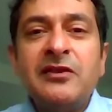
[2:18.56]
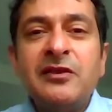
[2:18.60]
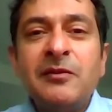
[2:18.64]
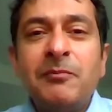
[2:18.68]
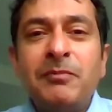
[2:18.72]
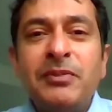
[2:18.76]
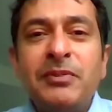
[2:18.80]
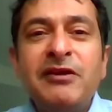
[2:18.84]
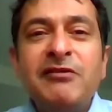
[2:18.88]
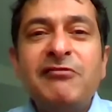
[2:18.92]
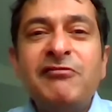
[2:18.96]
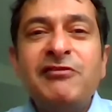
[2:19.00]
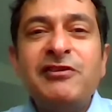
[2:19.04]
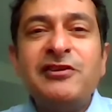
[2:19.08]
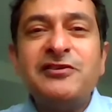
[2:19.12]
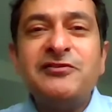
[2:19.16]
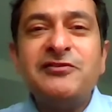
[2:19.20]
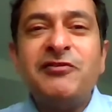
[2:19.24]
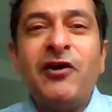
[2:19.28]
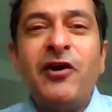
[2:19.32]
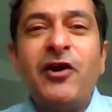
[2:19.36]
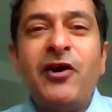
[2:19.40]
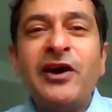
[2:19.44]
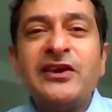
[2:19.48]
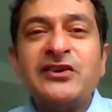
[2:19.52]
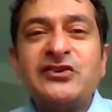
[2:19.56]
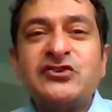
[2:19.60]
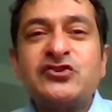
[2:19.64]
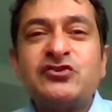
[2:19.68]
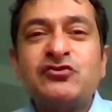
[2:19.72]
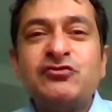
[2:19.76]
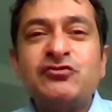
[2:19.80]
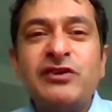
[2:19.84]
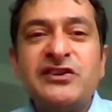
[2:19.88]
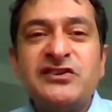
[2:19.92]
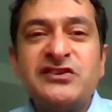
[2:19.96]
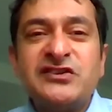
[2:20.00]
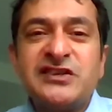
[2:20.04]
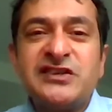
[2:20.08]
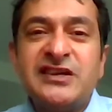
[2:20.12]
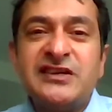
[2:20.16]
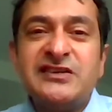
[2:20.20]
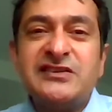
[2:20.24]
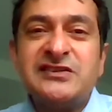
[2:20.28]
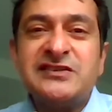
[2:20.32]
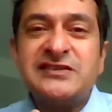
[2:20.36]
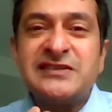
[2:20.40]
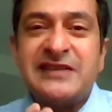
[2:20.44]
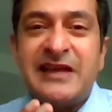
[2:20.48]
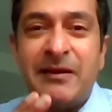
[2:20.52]
the period of highest risk
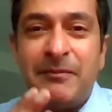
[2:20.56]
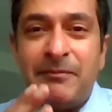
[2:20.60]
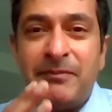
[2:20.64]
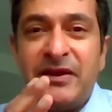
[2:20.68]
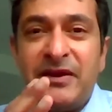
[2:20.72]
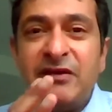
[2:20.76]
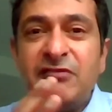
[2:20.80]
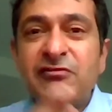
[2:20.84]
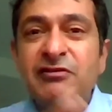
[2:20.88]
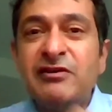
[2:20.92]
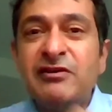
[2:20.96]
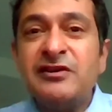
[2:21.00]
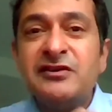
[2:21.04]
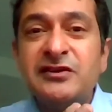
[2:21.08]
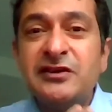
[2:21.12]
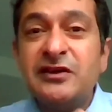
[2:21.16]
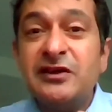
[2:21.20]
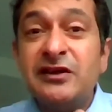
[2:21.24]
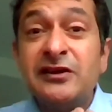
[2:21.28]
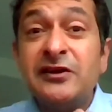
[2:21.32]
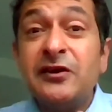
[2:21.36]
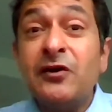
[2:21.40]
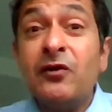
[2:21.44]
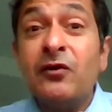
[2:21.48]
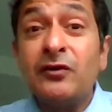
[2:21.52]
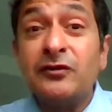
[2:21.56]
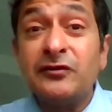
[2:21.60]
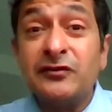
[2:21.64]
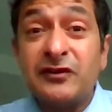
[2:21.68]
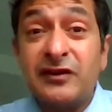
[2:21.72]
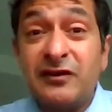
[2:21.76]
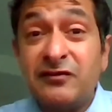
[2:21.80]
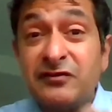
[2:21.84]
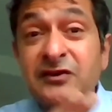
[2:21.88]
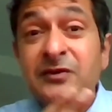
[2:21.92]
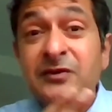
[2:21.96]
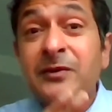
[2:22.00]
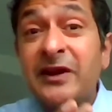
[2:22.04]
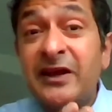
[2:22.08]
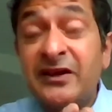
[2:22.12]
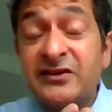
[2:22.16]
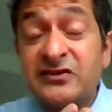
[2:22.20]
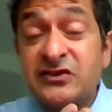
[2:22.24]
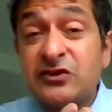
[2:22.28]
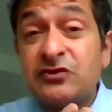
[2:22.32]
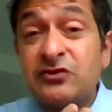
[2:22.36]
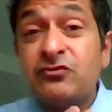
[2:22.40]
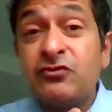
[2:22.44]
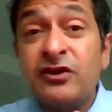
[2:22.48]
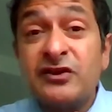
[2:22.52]
is that period early on. So if someone
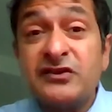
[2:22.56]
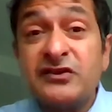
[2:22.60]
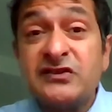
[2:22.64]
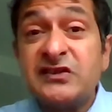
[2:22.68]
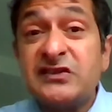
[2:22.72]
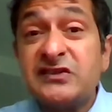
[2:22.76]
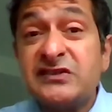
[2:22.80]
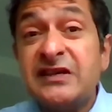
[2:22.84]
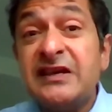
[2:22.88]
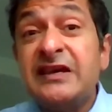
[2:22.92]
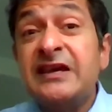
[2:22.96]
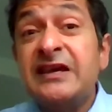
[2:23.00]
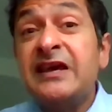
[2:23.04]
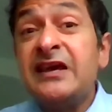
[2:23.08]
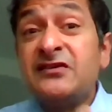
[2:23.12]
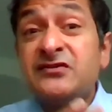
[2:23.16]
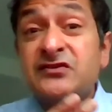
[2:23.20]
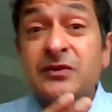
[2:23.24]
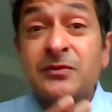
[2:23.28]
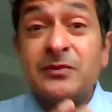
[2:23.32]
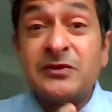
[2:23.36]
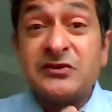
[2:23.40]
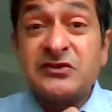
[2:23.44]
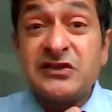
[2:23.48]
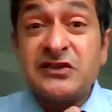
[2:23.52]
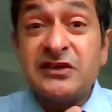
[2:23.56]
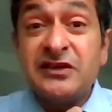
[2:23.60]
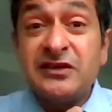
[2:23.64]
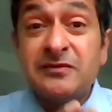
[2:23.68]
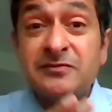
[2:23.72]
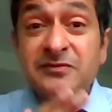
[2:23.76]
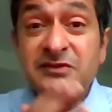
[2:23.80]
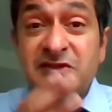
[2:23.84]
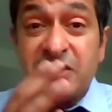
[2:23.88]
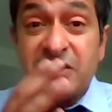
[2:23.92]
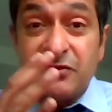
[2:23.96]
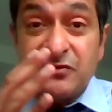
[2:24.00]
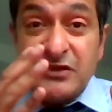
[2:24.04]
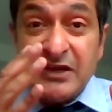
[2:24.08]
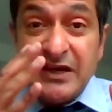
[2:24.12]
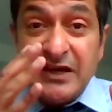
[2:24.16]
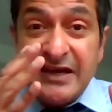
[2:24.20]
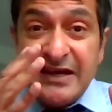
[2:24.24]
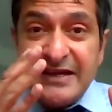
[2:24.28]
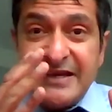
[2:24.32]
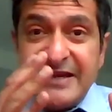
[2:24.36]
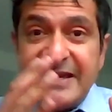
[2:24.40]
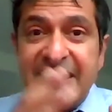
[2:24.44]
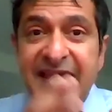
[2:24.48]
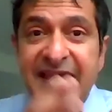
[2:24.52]
has a crisis, someone's hurt themselves,
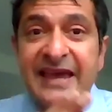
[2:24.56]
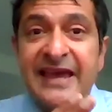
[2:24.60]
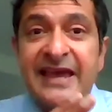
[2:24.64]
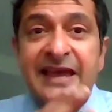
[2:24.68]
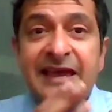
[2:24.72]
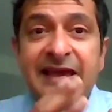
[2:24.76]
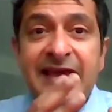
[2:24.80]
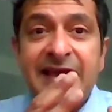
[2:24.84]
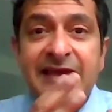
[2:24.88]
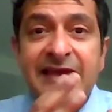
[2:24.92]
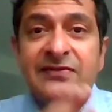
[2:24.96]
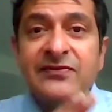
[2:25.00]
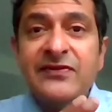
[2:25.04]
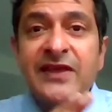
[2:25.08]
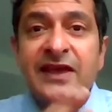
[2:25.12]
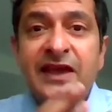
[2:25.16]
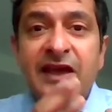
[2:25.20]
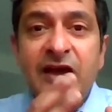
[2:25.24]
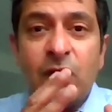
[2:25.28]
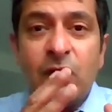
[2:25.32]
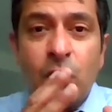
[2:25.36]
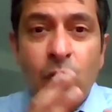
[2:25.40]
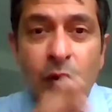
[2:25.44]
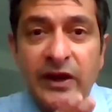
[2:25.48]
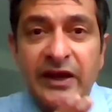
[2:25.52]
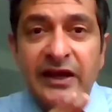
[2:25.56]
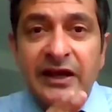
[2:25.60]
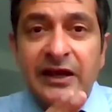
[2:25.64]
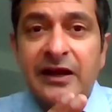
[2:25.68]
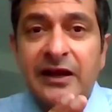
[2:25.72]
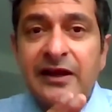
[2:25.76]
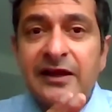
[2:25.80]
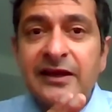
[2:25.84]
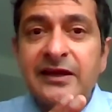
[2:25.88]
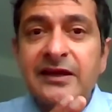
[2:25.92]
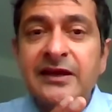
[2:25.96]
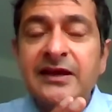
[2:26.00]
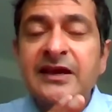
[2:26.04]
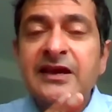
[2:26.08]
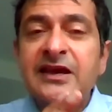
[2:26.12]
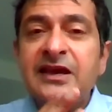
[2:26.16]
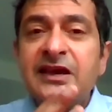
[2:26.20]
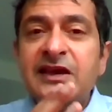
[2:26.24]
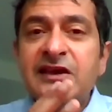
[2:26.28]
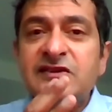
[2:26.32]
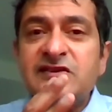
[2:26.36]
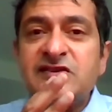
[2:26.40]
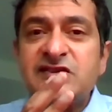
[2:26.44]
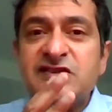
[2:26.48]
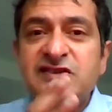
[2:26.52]
getting in there quickly
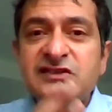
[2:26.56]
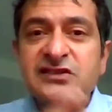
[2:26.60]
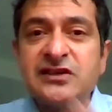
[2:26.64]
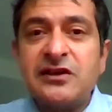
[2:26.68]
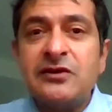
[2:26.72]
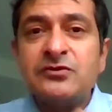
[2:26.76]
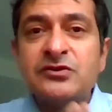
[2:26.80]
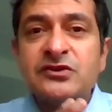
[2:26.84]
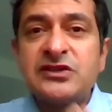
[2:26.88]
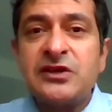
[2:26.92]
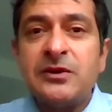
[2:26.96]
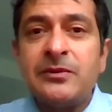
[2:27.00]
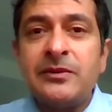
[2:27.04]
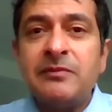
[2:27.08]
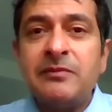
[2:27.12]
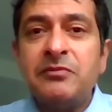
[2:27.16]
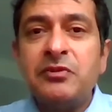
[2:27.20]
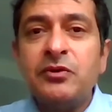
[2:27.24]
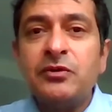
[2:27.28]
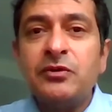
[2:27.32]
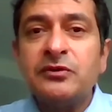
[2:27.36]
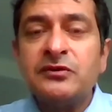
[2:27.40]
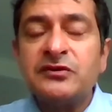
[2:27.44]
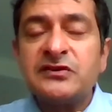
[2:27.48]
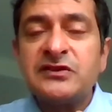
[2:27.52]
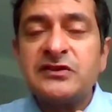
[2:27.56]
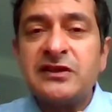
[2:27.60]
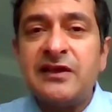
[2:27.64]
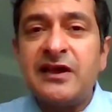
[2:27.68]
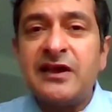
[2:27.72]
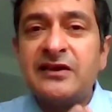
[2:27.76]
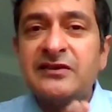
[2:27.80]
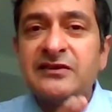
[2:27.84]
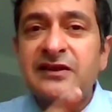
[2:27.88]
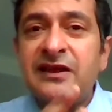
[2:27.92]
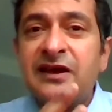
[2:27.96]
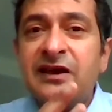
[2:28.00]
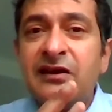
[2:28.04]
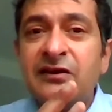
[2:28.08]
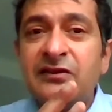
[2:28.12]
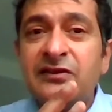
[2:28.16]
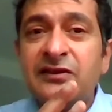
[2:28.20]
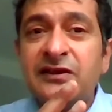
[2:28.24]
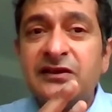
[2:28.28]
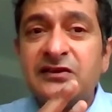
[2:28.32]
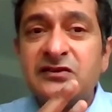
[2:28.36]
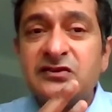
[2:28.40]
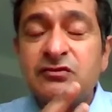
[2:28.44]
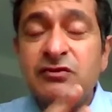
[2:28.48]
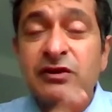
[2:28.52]
is so important. So that I
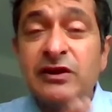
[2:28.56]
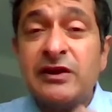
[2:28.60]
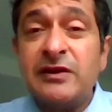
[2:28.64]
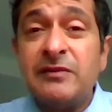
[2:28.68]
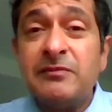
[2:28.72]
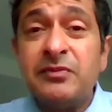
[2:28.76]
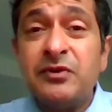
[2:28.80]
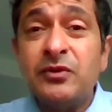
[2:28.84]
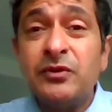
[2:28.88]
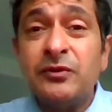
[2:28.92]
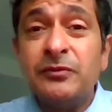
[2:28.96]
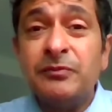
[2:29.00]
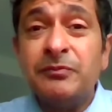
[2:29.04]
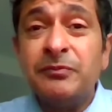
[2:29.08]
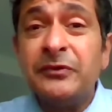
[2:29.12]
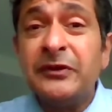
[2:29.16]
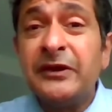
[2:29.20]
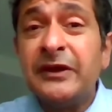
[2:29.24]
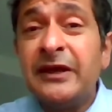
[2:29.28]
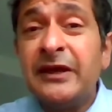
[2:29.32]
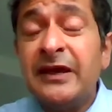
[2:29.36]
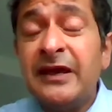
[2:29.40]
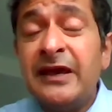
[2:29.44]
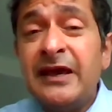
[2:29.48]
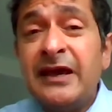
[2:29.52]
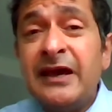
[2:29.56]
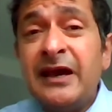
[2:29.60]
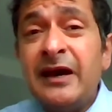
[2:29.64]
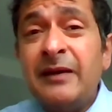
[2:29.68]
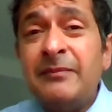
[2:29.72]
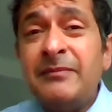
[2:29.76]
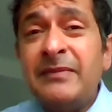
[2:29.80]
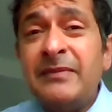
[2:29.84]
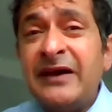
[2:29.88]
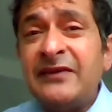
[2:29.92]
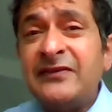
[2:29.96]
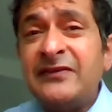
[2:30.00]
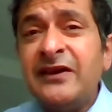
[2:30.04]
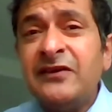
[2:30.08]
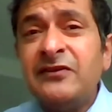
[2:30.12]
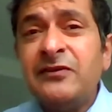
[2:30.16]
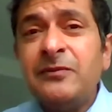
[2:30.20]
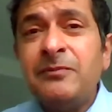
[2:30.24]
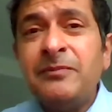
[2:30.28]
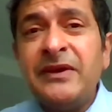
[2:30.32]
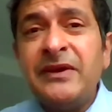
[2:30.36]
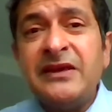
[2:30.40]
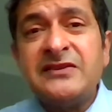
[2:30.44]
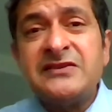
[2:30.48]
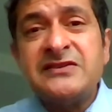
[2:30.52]
think is really important. And the
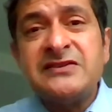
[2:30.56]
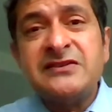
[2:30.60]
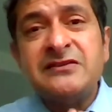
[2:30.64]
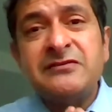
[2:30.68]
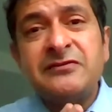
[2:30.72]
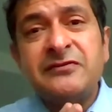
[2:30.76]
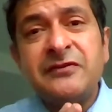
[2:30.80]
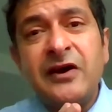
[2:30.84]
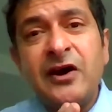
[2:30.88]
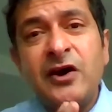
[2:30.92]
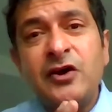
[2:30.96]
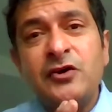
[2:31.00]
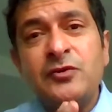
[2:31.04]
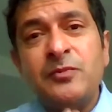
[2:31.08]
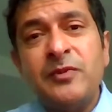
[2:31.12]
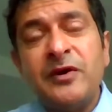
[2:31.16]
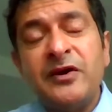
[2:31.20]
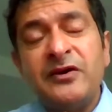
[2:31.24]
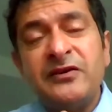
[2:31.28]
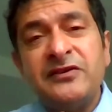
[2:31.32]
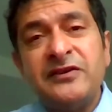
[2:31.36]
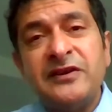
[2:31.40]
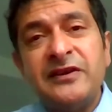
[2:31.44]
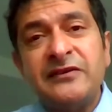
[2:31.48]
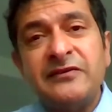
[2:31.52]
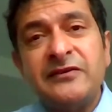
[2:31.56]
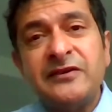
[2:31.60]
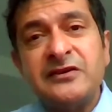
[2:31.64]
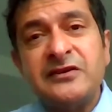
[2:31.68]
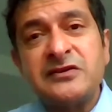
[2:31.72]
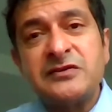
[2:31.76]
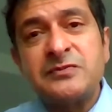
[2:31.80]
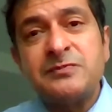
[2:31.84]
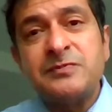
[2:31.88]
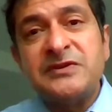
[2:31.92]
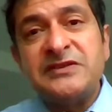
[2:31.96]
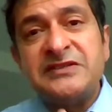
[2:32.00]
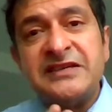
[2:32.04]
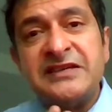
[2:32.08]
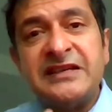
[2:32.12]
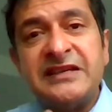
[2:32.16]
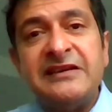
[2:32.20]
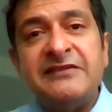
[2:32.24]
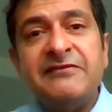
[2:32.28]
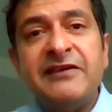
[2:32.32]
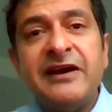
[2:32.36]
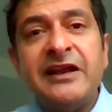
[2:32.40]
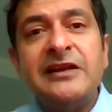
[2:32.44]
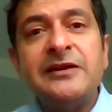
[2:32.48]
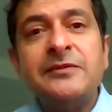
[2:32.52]
other bit of HOPE I think that's
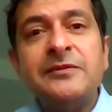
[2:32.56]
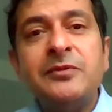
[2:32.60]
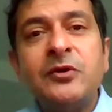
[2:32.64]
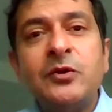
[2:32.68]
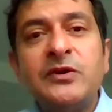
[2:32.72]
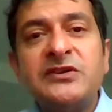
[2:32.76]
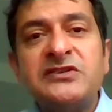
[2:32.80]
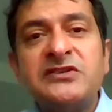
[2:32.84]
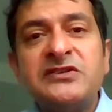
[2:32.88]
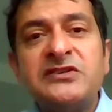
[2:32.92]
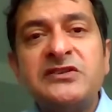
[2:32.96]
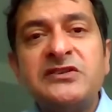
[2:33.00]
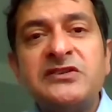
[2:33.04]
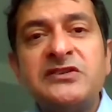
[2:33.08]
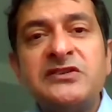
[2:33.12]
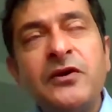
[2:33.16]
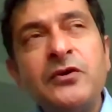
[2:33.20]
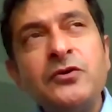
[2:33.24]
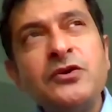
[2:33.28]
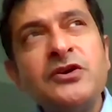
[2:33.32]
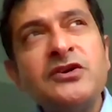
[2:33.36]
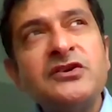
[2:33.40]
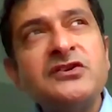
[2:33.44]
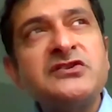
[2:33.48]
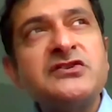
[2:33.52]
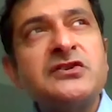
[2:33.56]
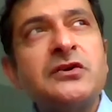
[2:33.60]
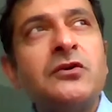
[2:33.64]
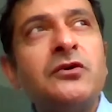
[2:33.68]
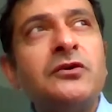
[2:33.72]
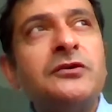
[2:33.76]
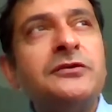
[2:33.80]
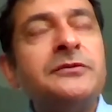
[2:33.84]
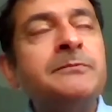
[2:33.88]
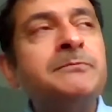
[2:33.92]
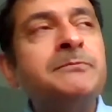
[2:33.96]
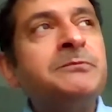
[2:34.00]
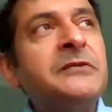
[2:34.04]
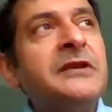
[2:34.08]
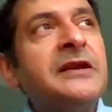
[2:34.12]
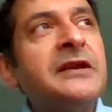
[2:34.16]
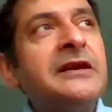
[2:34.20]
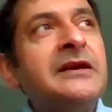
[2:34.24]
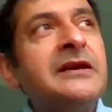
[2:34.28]
particularly valuable is its focus on,